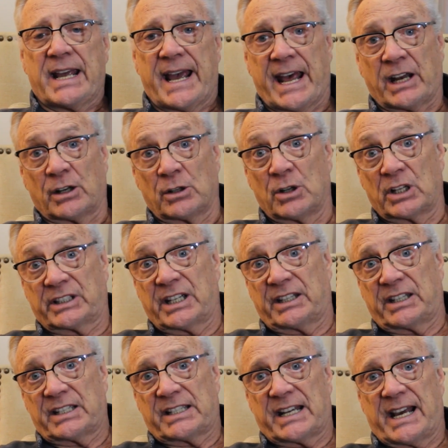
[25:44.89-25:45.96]
and looked at
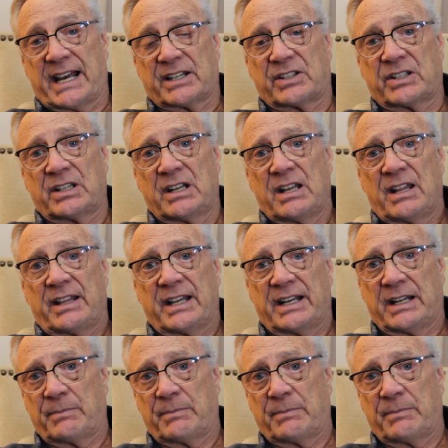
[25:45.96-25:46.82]
the tests that